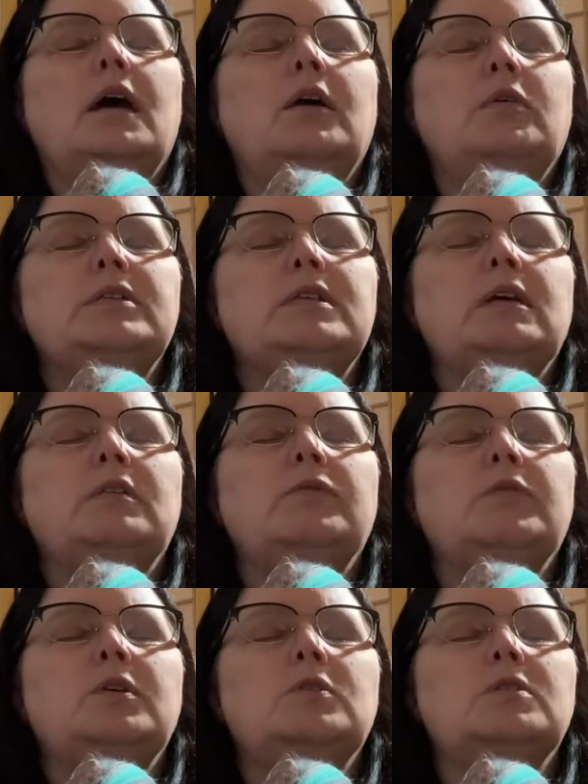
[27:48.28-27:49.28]
I always get
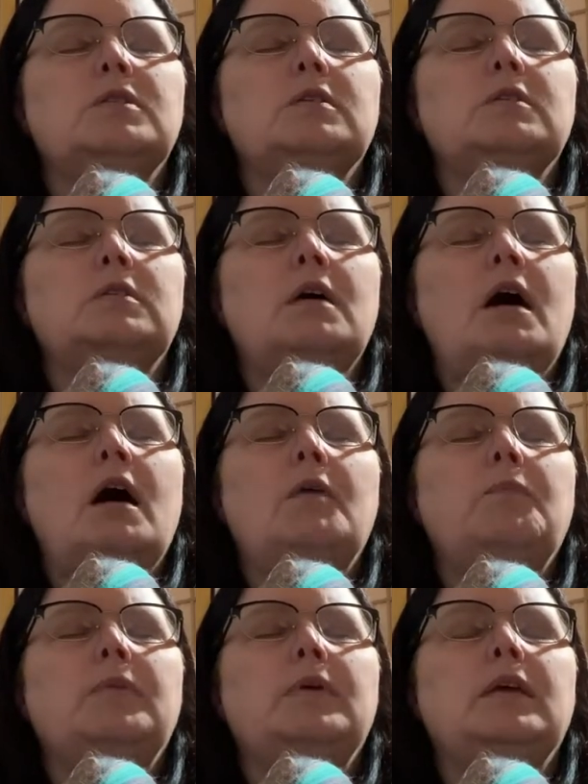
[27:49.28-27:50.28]
confused.
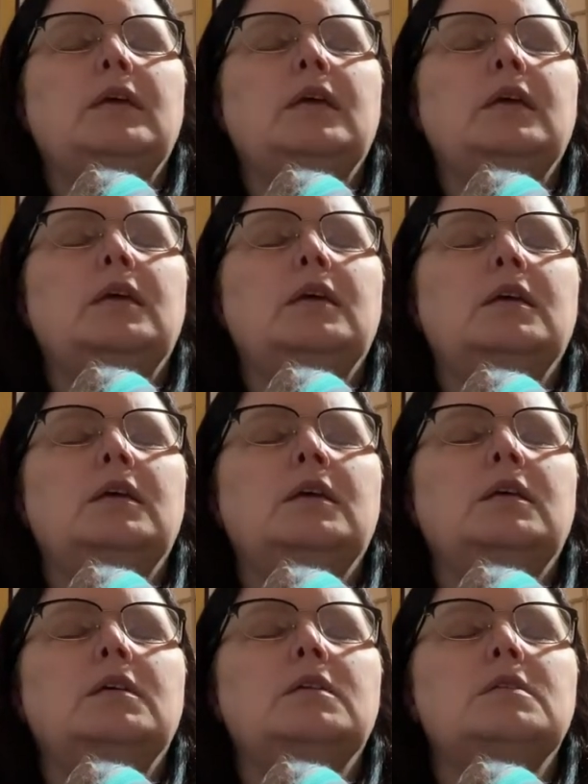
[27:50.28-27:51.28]
Top
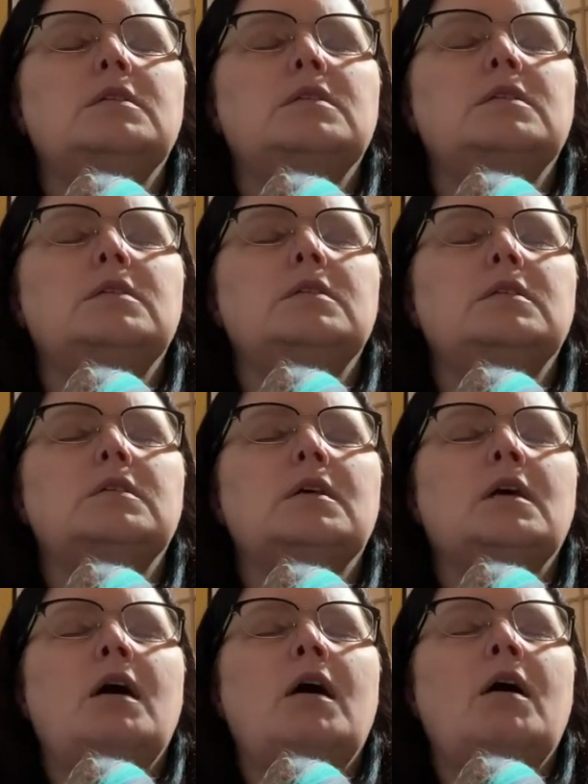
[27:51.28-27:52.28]
is
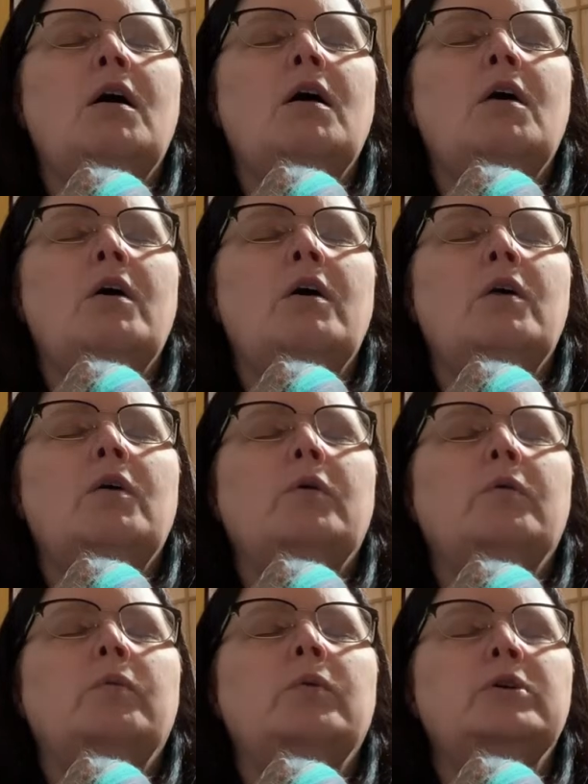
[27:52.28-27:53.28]

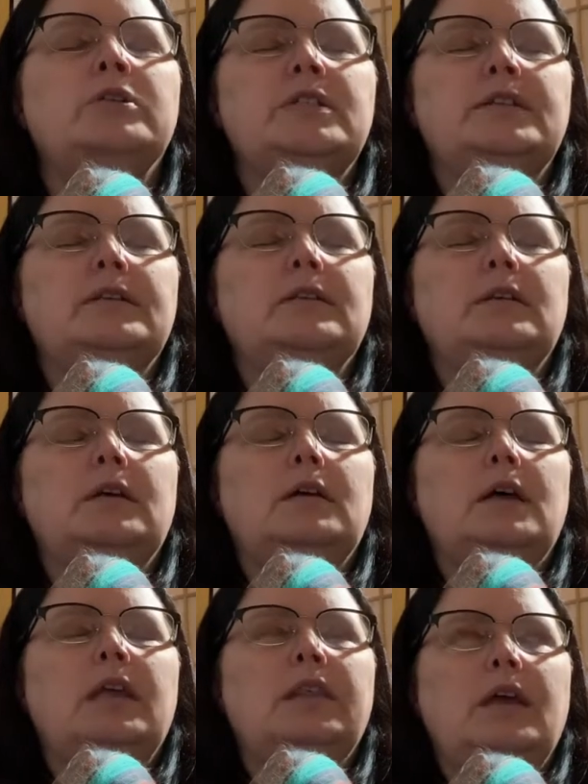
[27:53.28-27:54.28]
worsted,
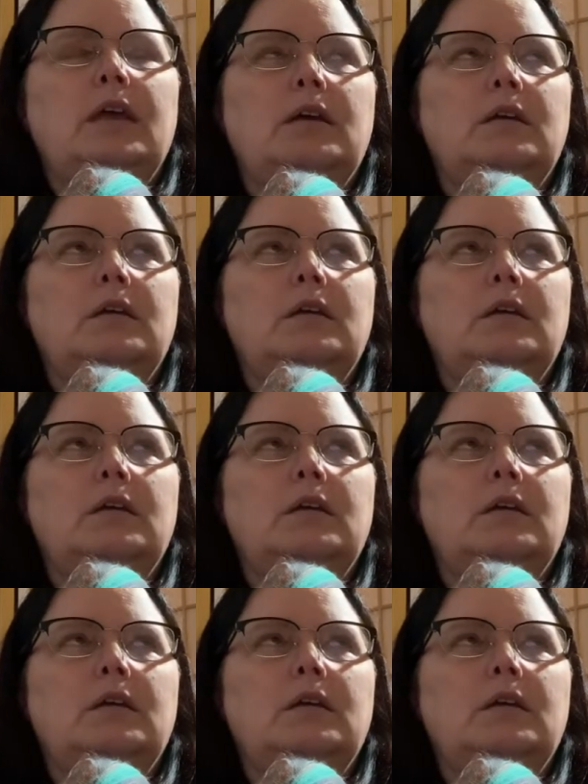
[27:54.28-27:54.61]
I think.